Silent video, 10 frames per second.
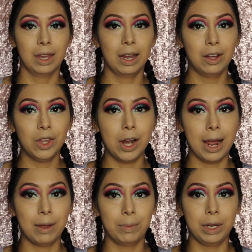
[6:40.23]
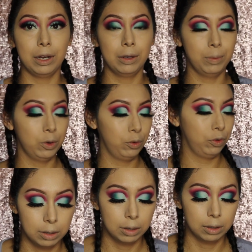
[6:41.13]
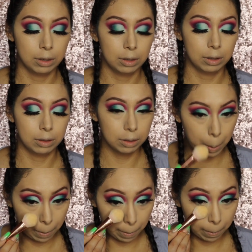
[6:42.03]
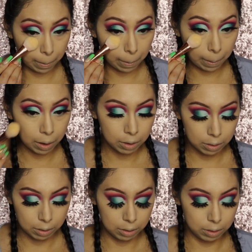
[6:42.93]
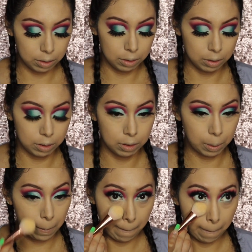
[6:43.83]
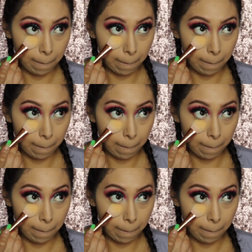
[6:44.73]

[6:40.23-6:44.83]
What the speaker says: I got the light medium. Hopefully I'm gonna apply that on my under eyes.